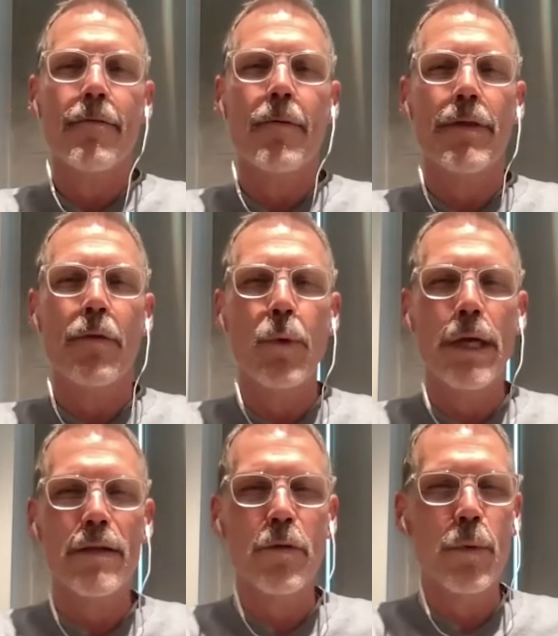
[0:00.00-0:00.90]

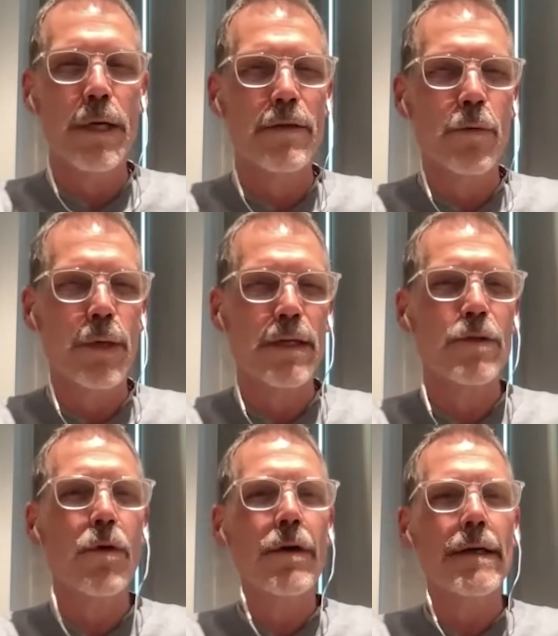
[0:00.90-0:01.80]
week to week to week
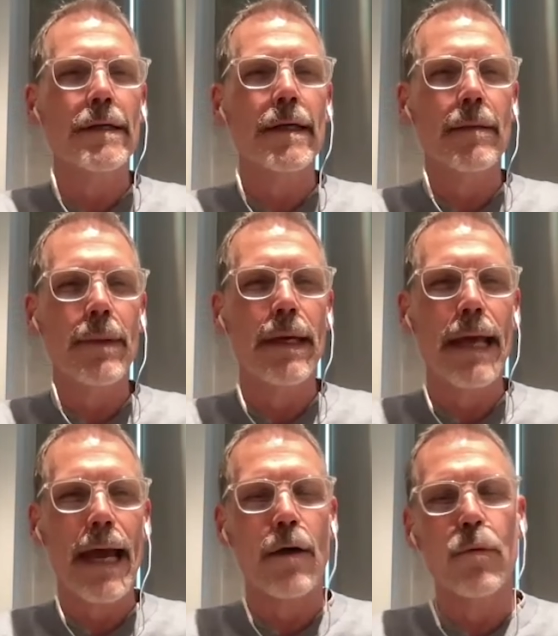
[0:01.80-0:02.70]
story is going to be,
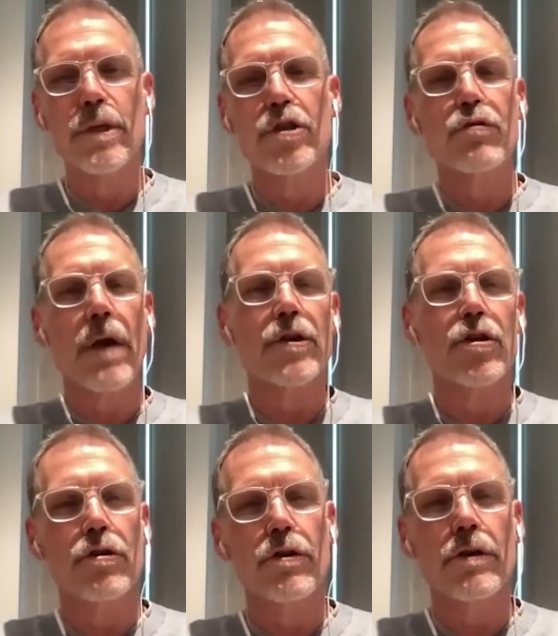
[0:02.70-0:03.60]
how it would
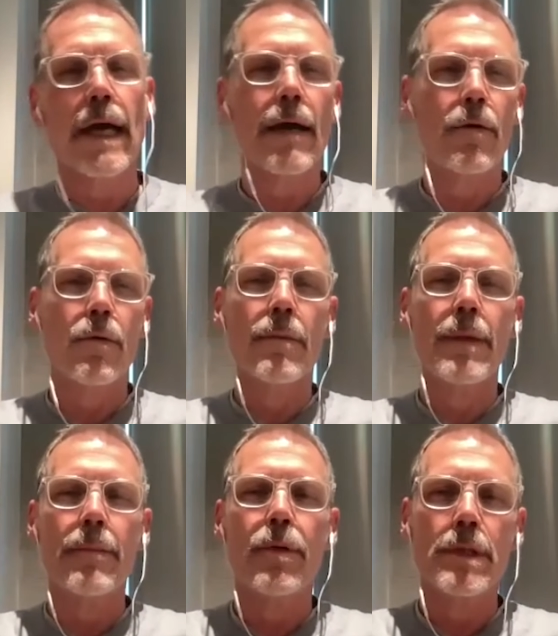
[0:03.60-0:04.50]
structure, how it would
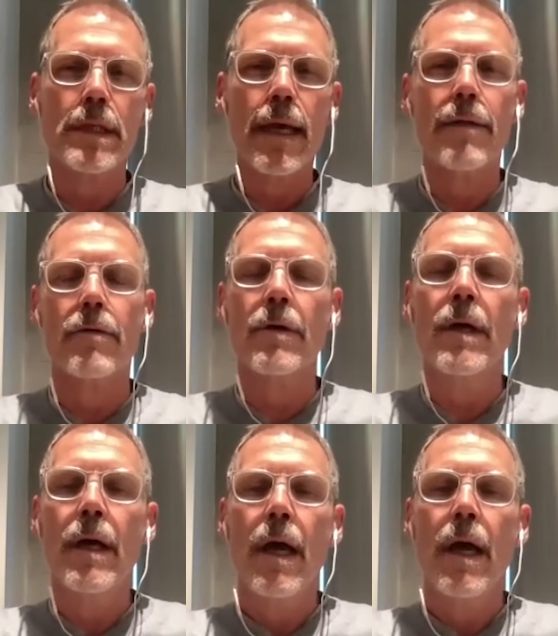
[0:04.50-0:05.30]
be put together.